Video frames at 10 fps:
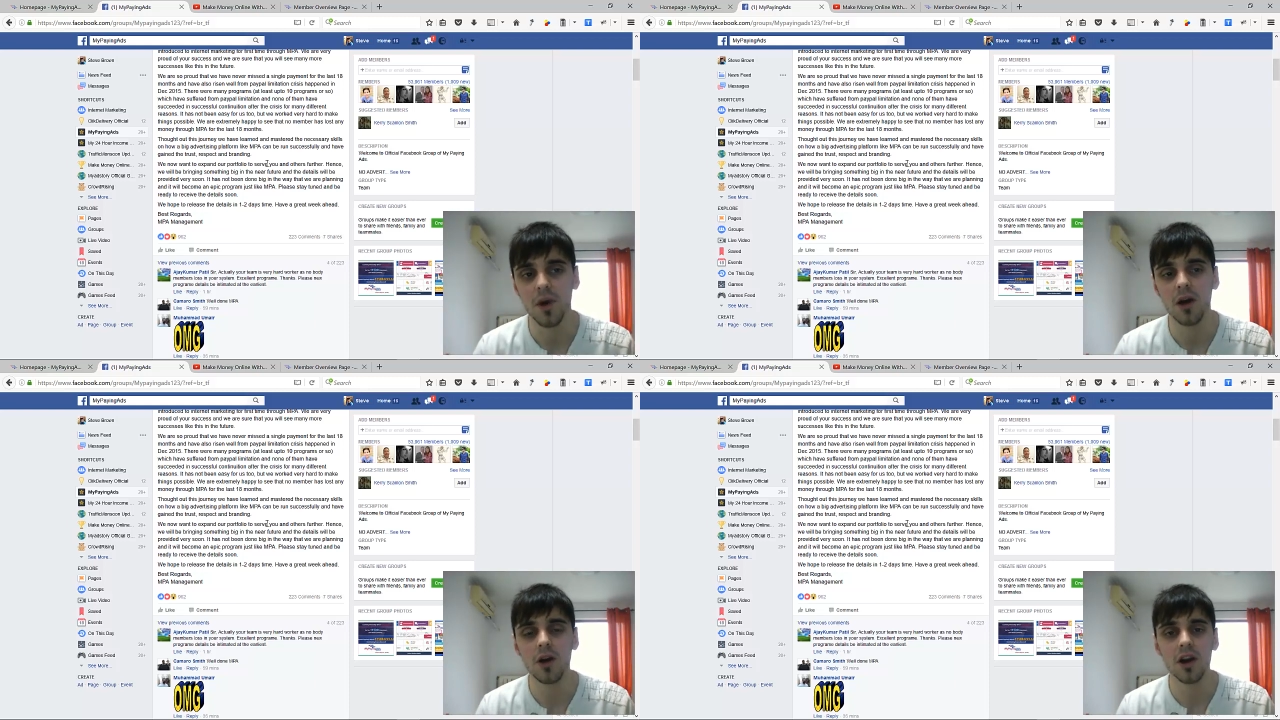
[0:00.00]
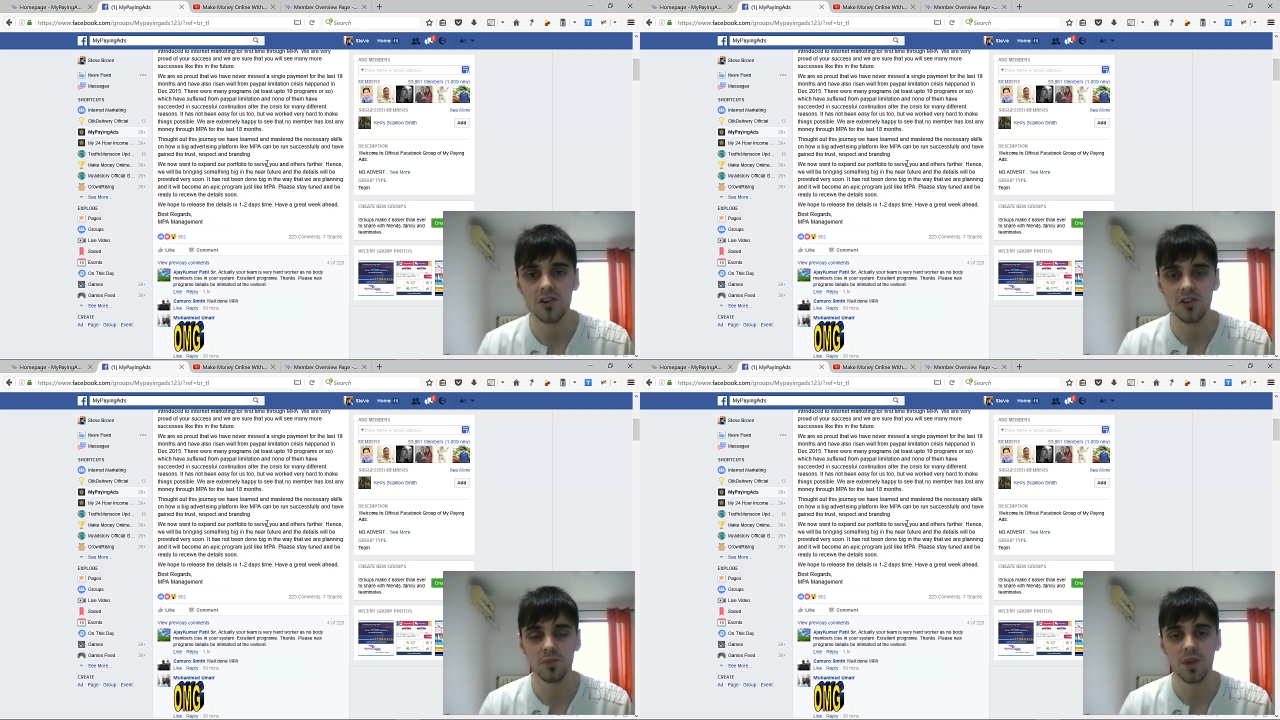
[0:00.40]
But I'm kind
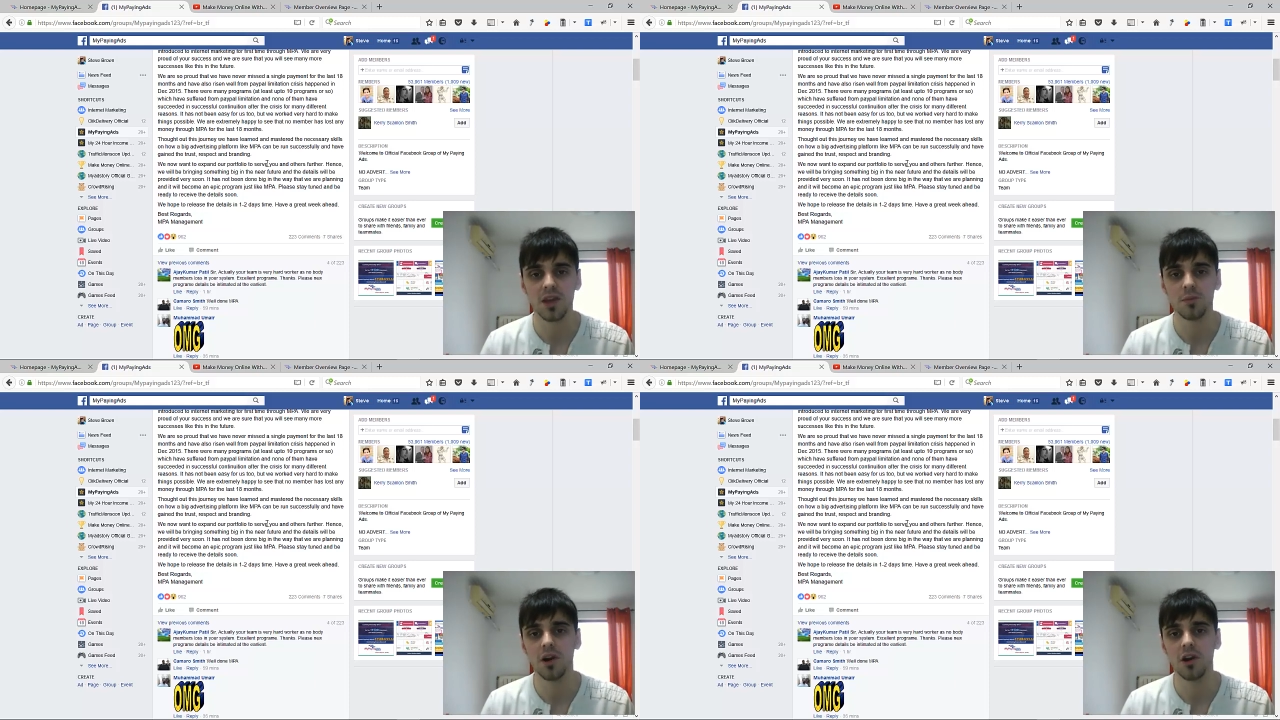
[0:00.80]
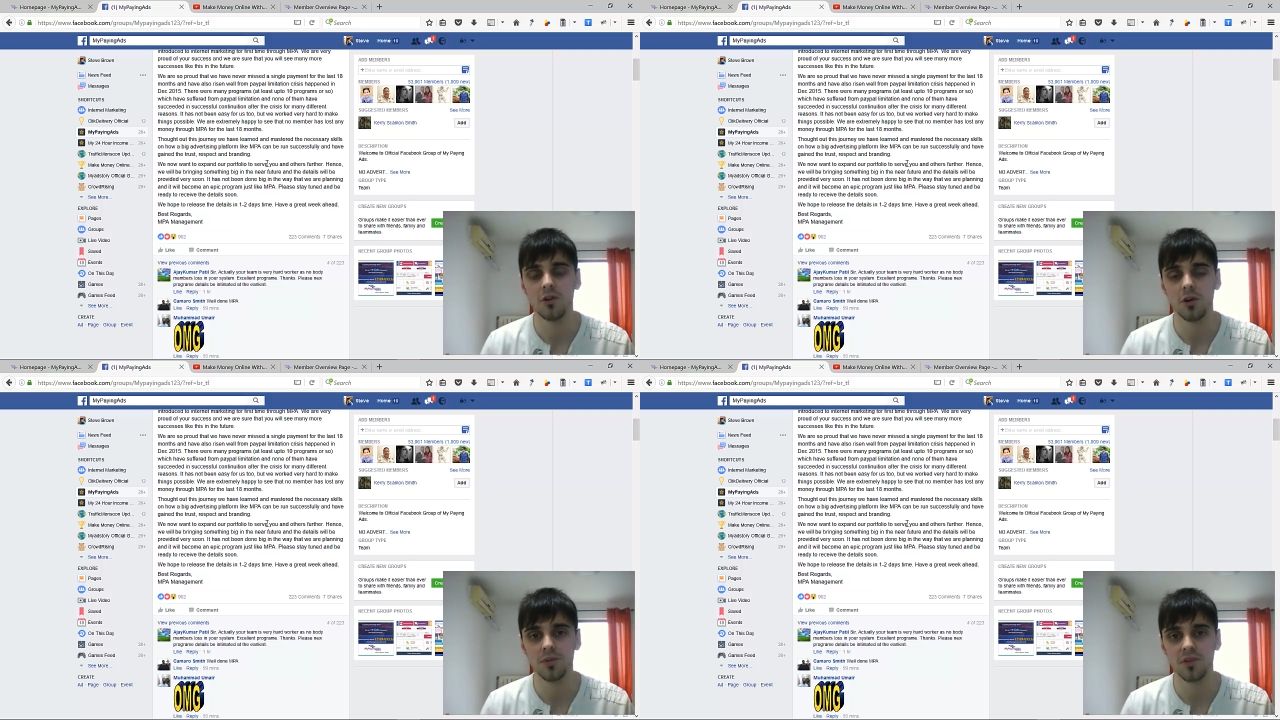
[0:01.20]
of just making my
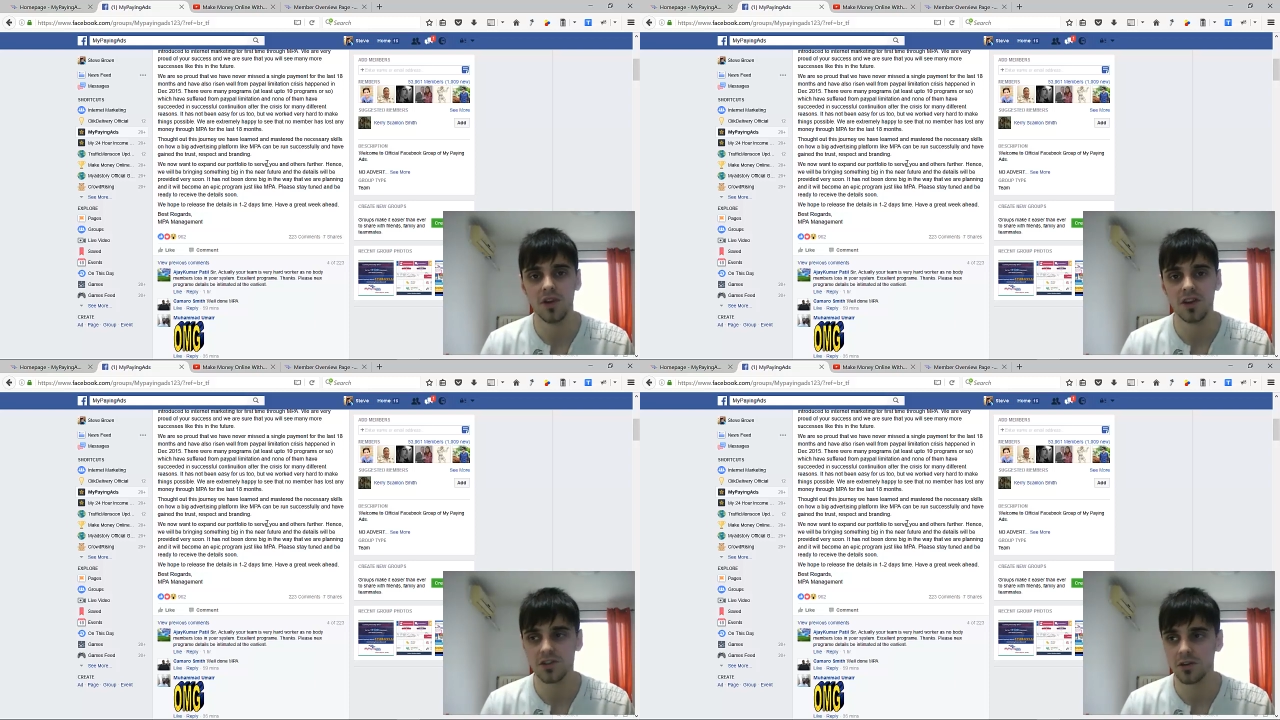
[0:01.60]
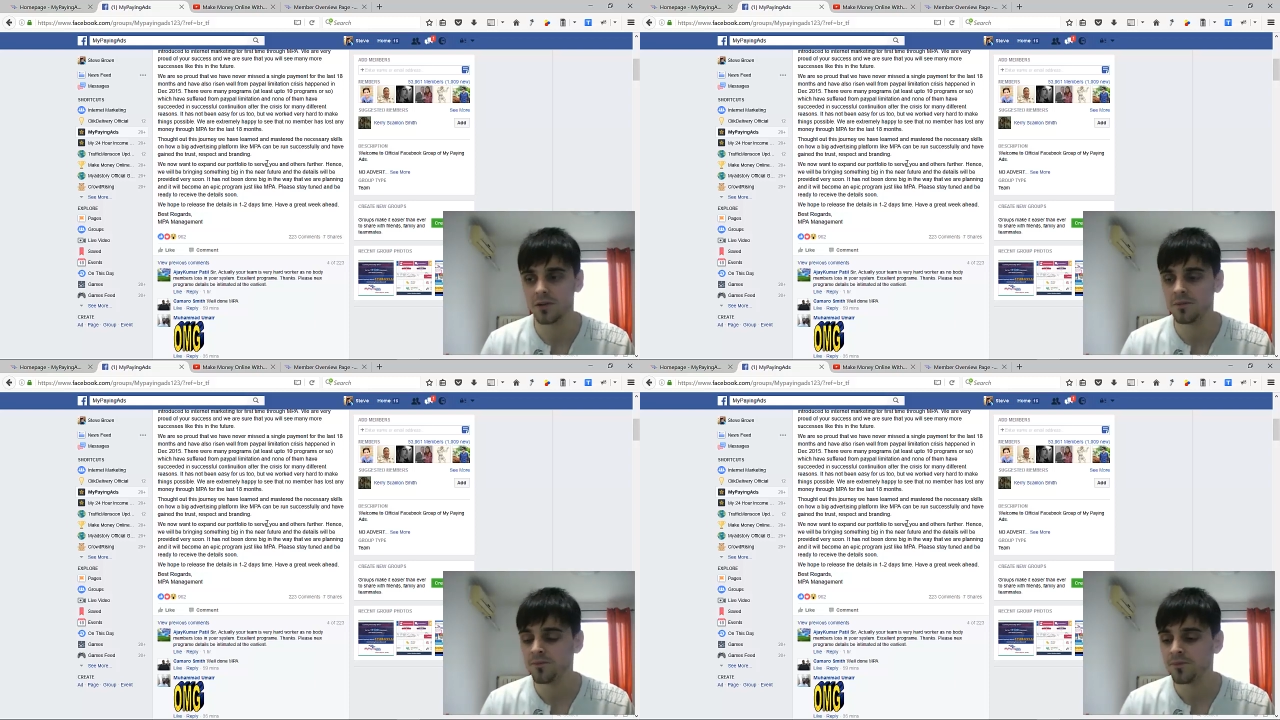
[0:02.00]
own
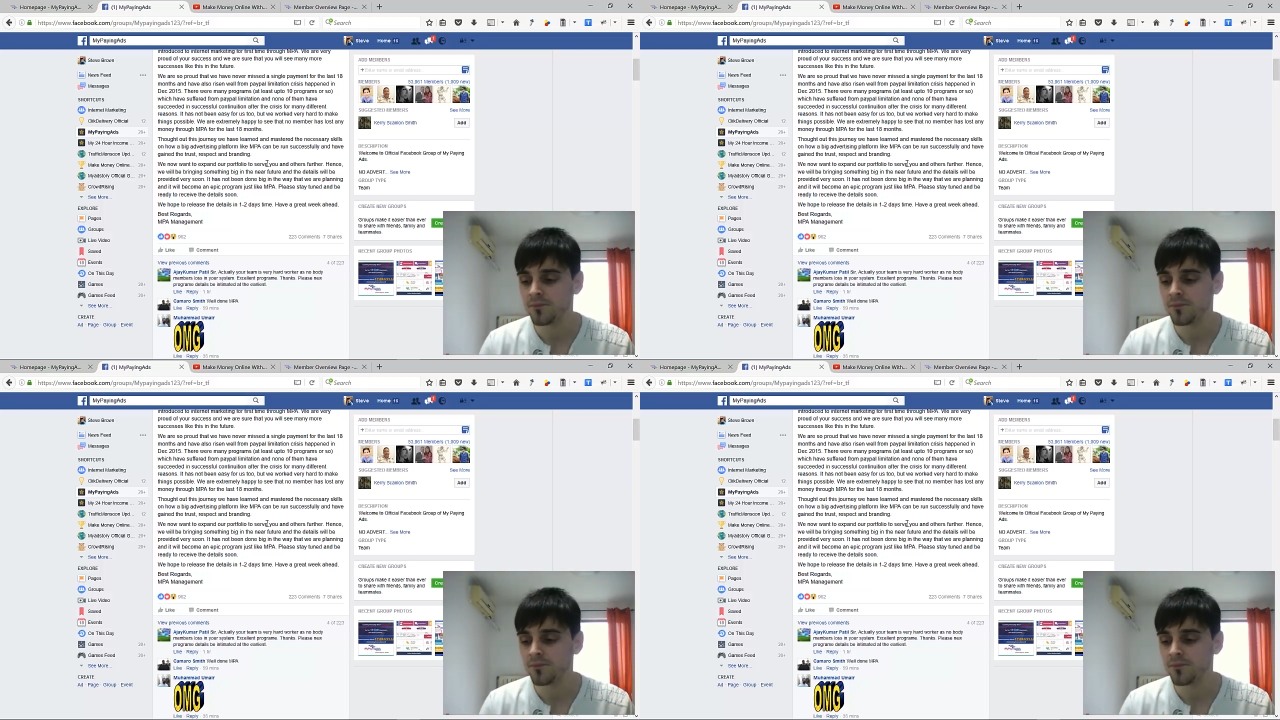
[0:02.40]
observation,